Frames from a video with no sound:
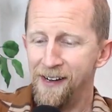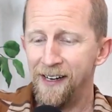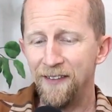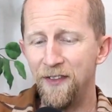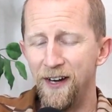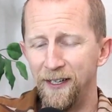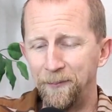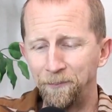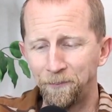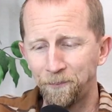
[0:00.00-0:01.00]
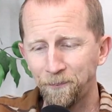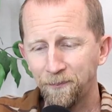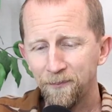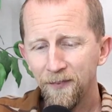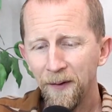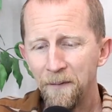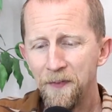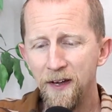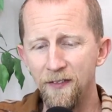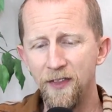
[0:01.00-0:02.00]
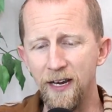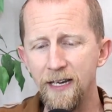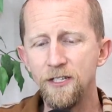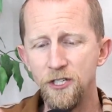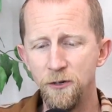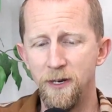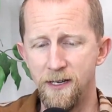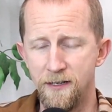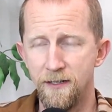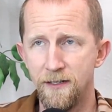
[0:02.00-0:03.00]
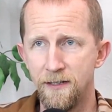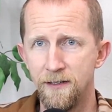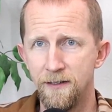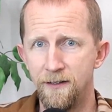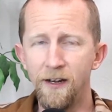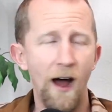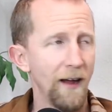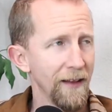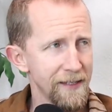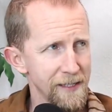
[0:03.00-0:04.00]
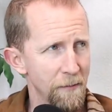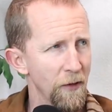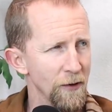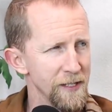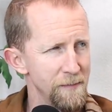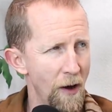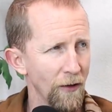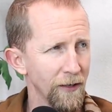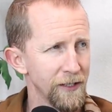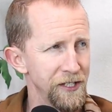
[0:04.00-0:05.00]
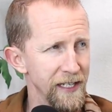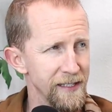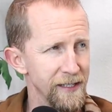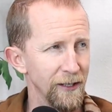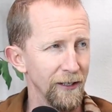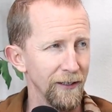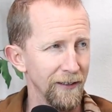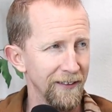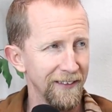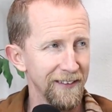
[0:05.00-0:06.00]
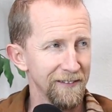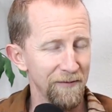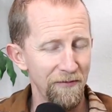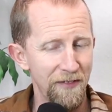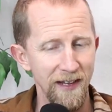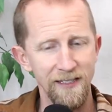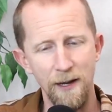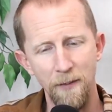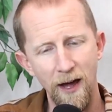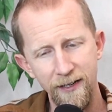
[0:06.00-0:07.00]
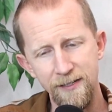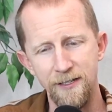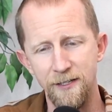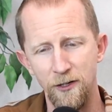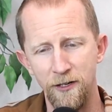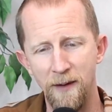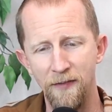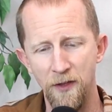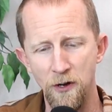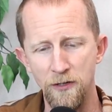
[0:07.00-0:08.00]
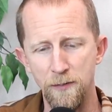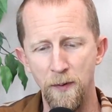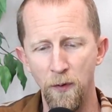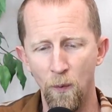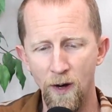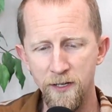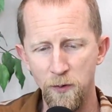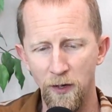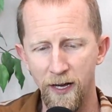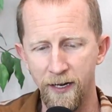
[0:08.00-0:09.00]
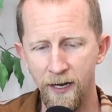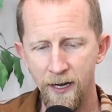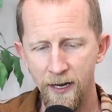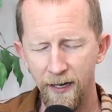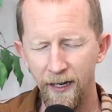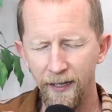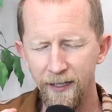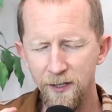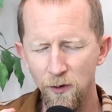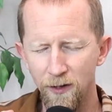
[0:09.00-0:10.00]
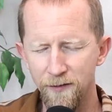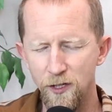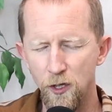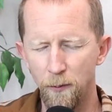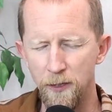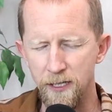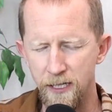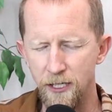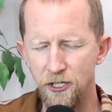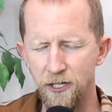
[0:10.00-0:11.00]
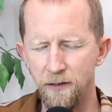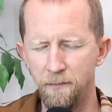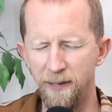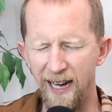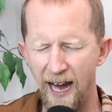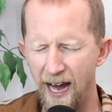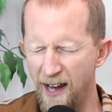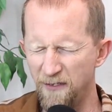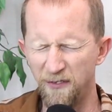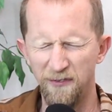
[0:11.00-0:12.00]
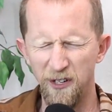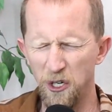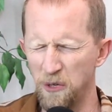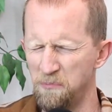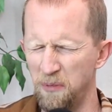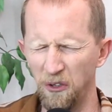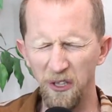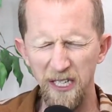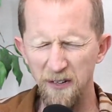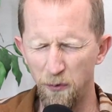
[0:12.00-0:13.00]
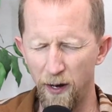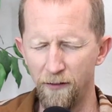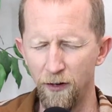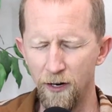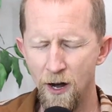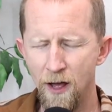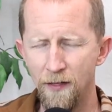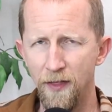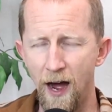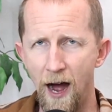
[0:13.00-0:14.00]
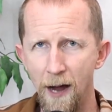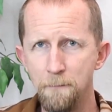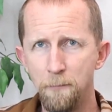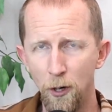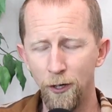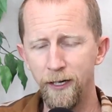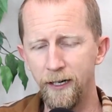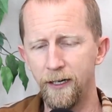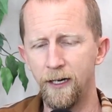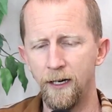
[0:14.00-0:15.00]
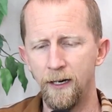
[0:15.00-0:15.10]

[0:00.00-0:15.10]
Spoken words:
The issue is not like some of those smaller, cheesier things. I'm not as concerned about those, but the ones where like any sort of superstition, behavior, belief, whatever, that I'm putting